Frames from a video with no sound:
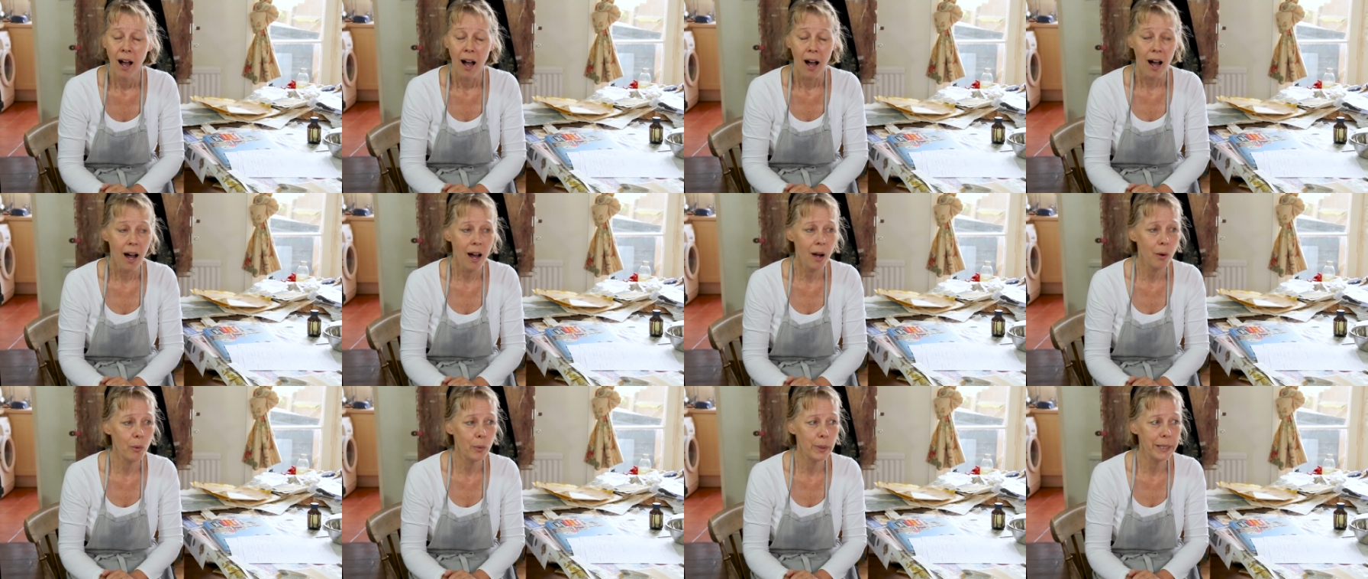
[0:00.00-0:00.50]

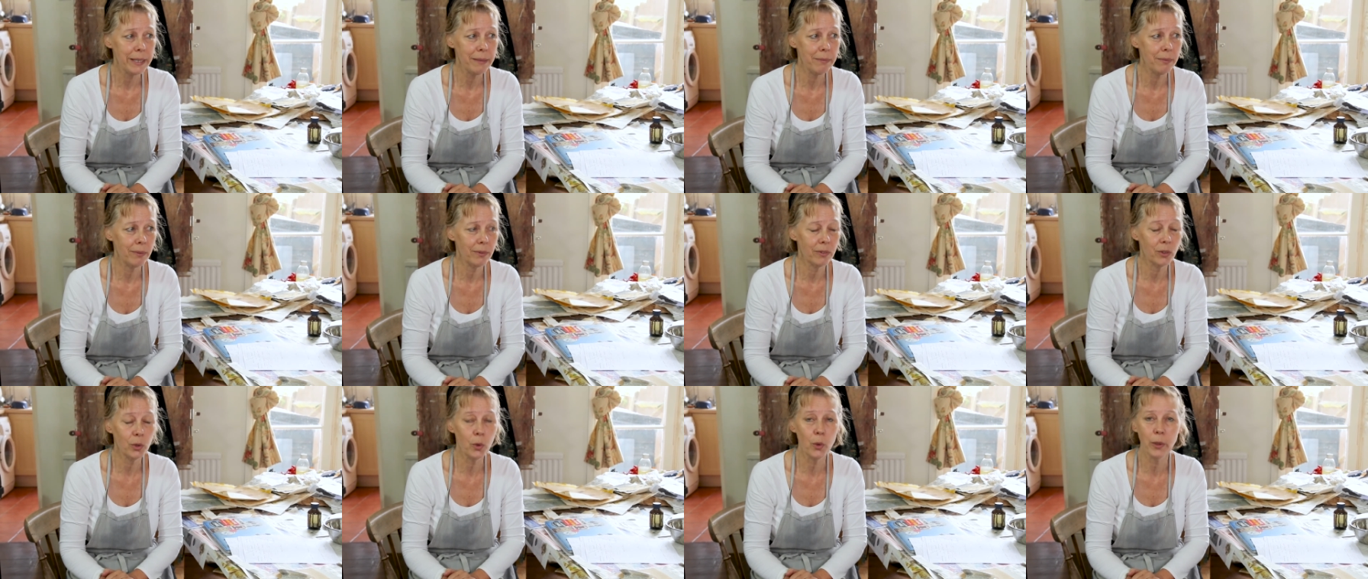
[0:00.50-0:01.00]
are we
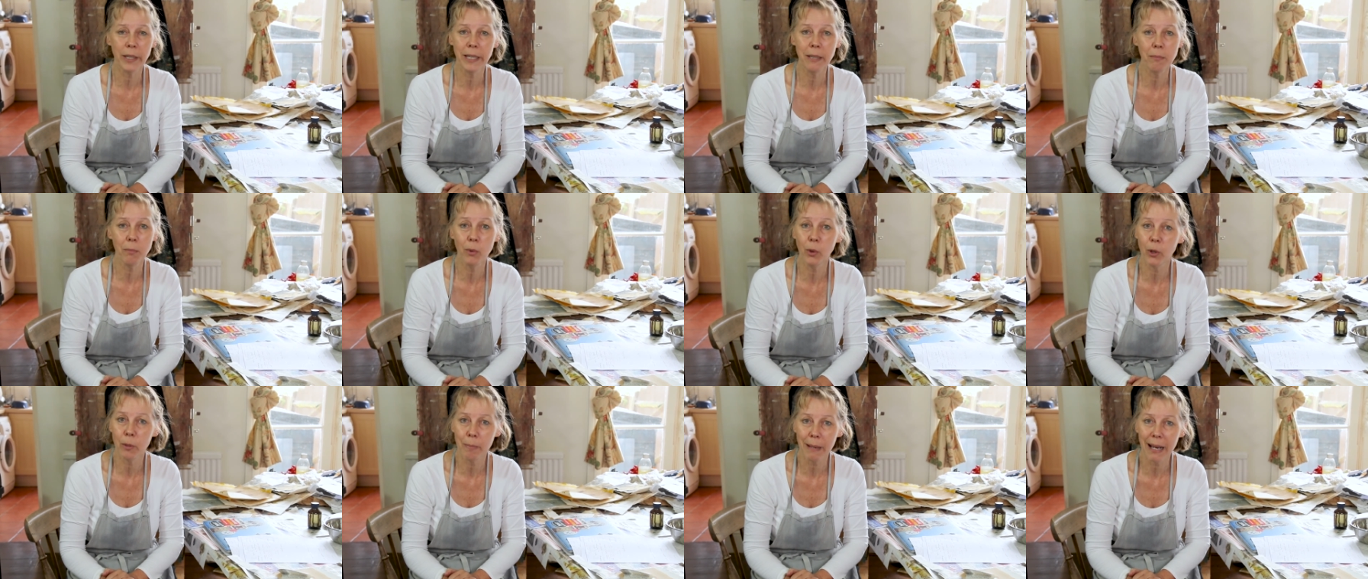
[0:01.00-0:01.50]
talking
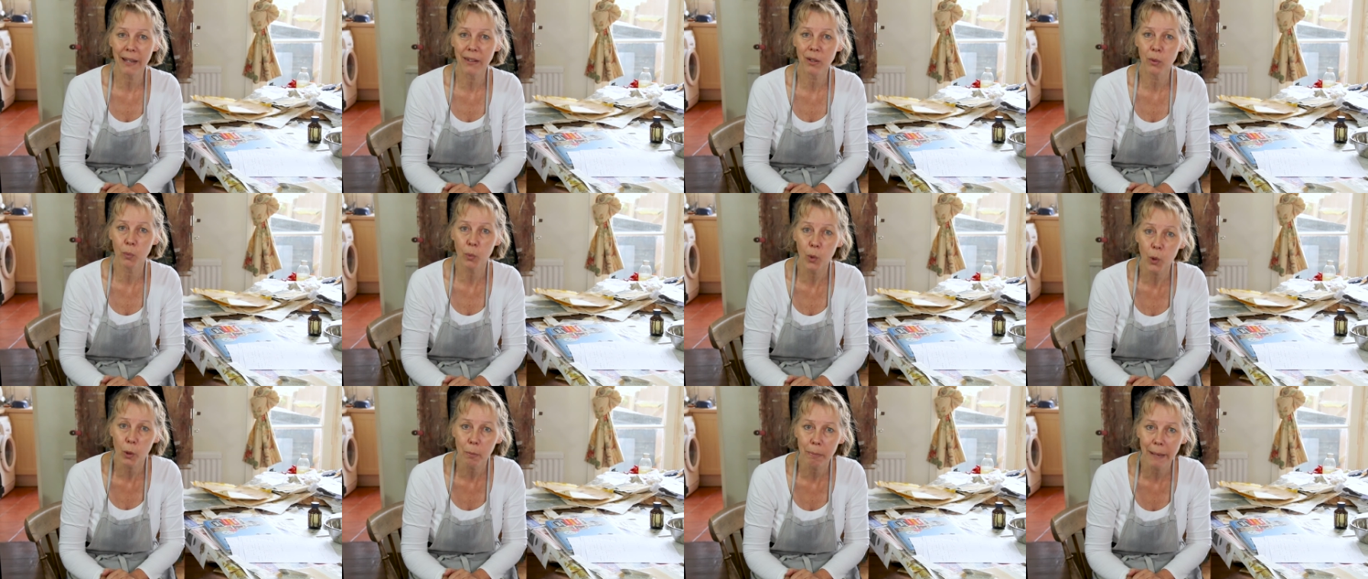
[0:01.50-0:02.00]
more about the
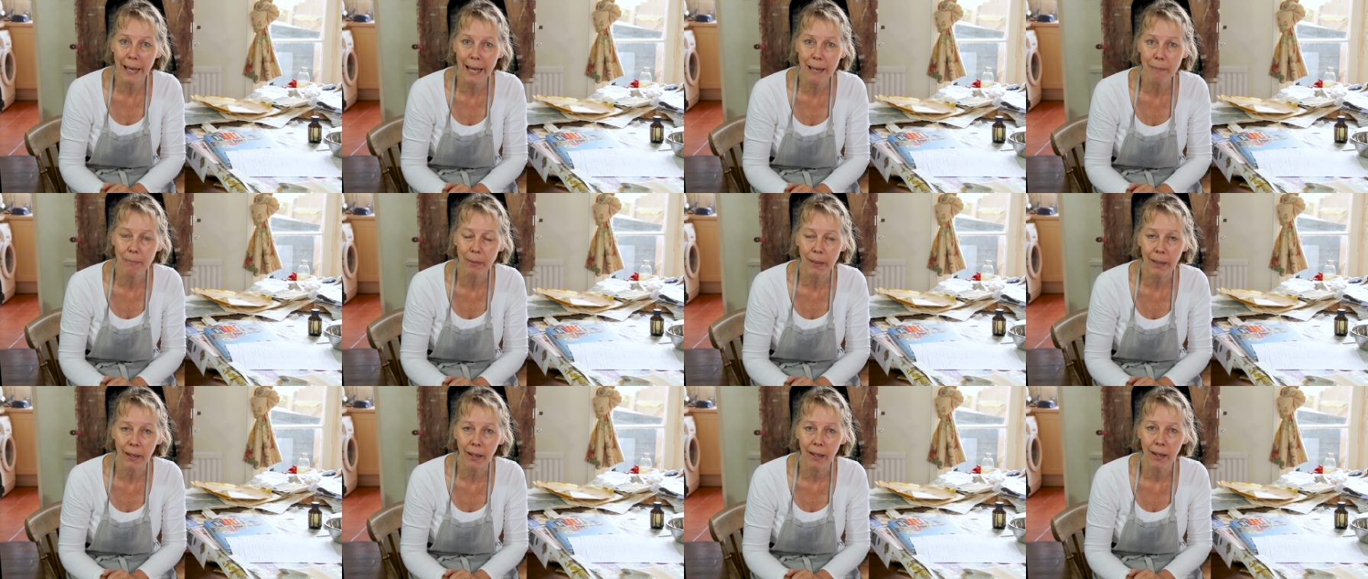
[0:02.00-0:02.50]

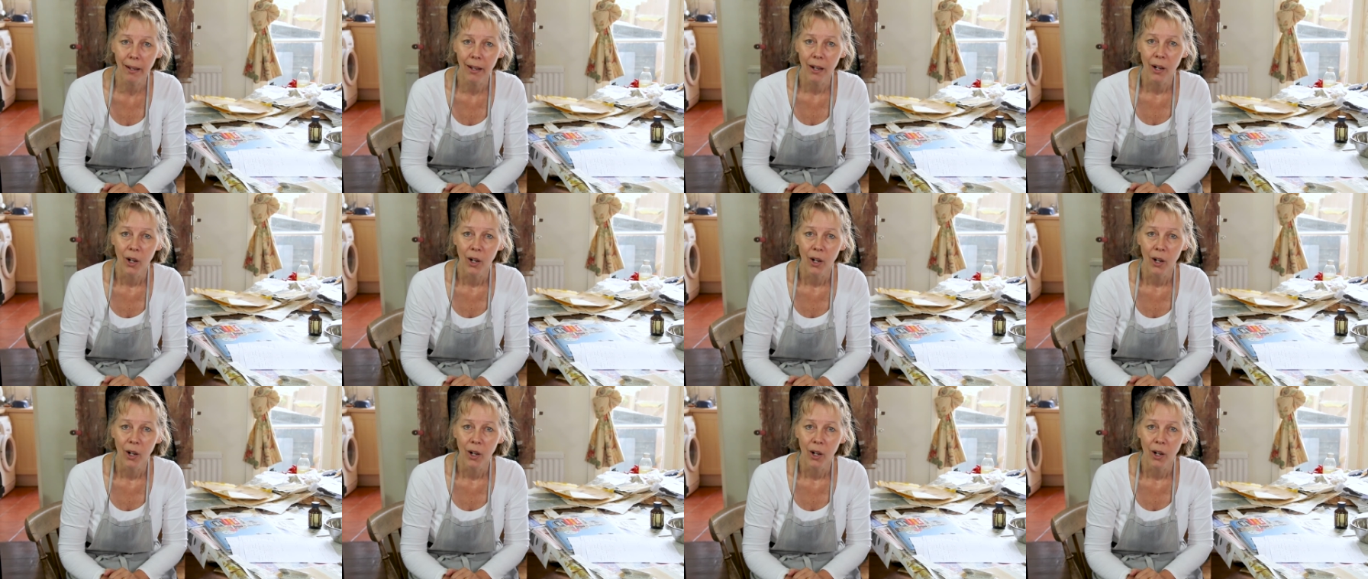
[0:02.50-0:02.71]
wallpaper